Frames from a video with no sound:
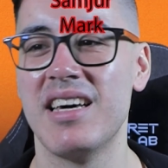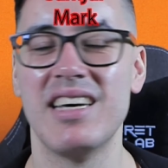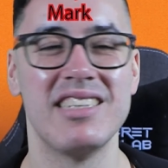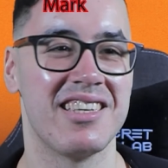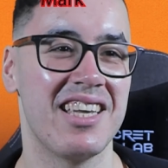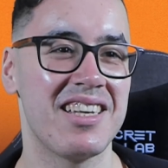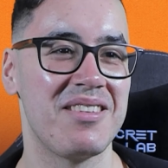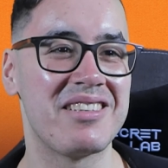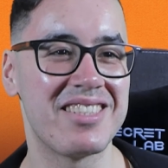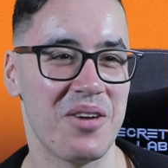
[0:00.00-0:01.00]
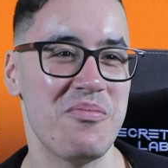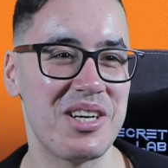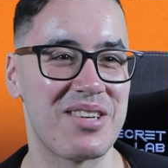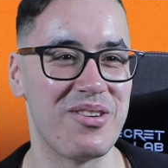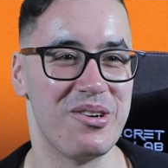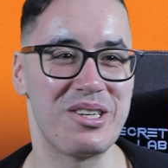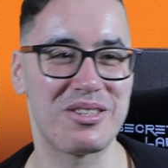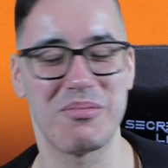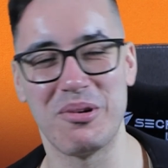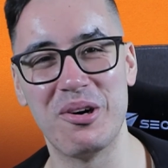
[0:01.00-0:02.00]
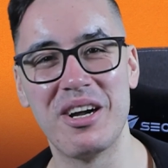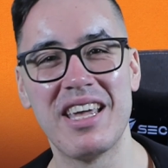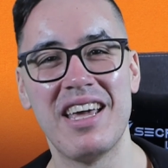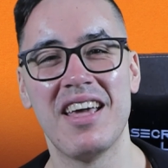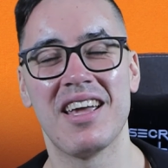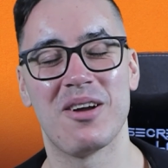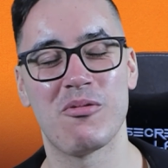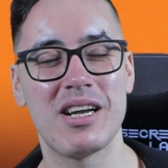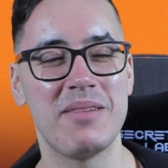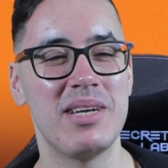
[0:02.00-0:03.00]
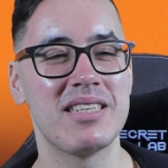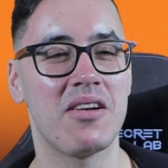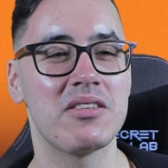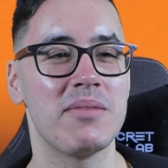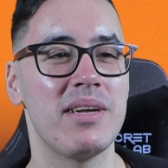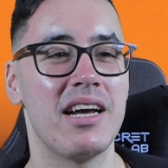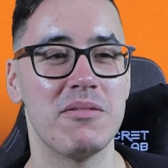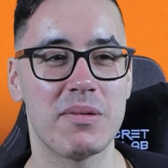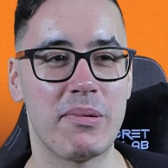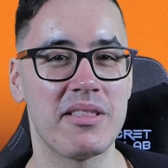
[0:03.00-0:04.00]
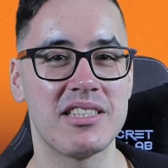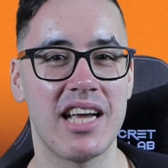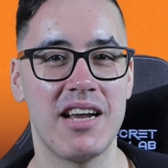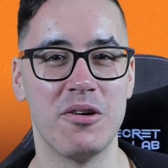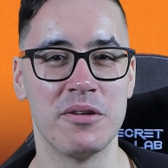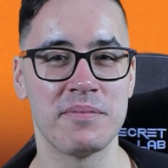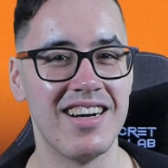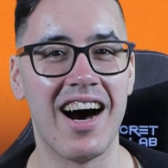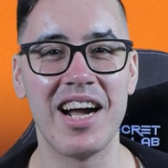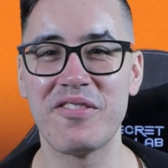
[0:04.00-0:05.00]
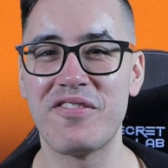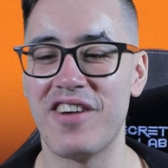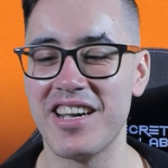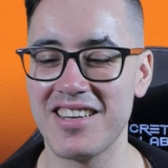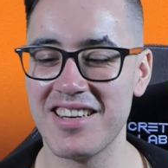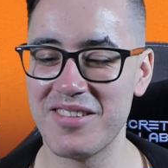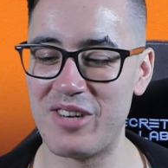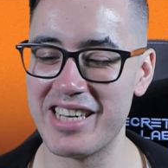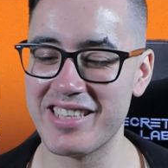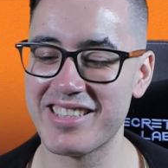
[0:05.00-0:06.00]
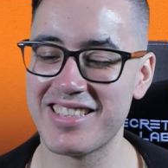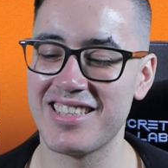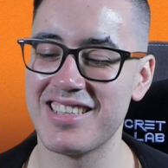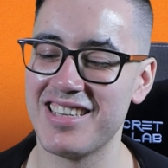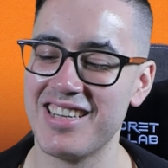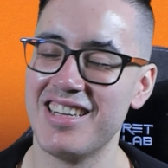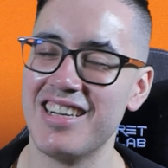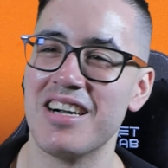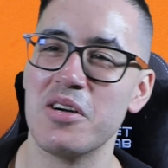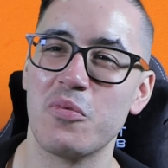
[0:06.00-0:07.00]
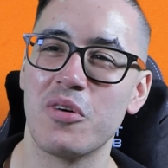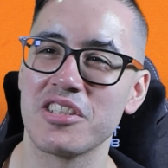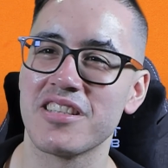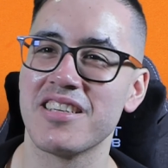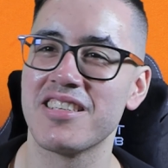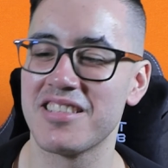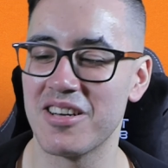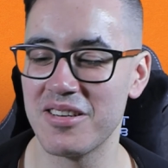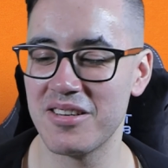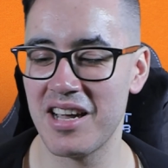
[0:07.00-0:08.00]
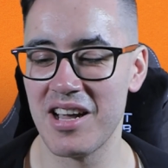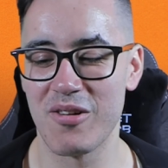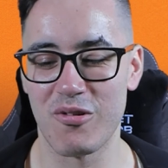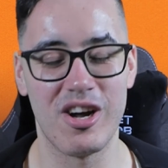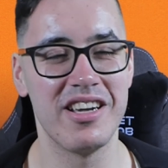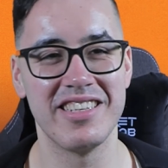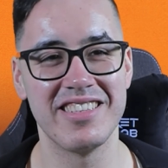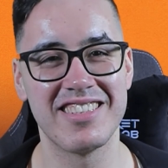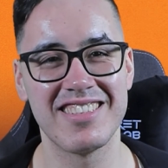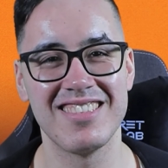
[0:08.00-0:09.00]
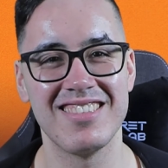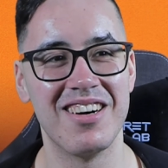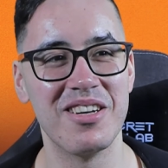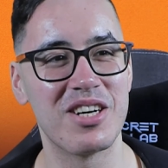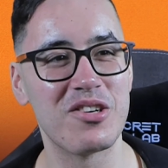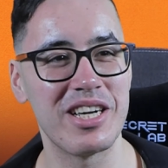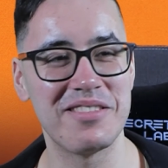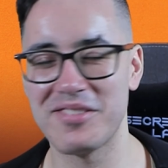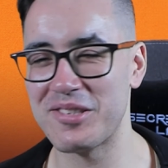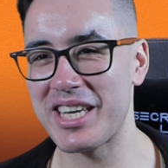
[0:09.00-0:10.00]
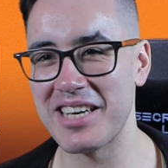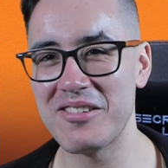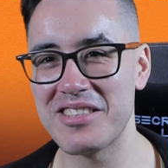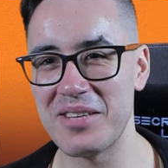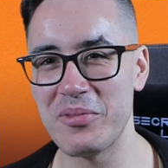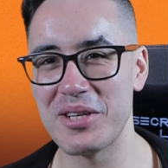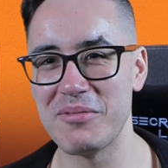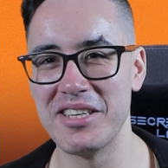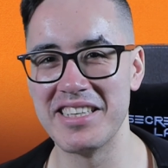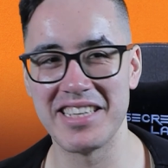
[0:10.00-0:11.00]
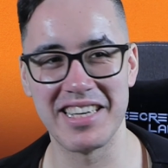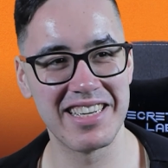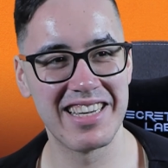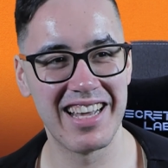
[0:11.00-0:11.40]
So thank you so much for all your support. It really means a lot to me and helps support the channel. I finally rest and watch the sun rise on a grateful kill team community.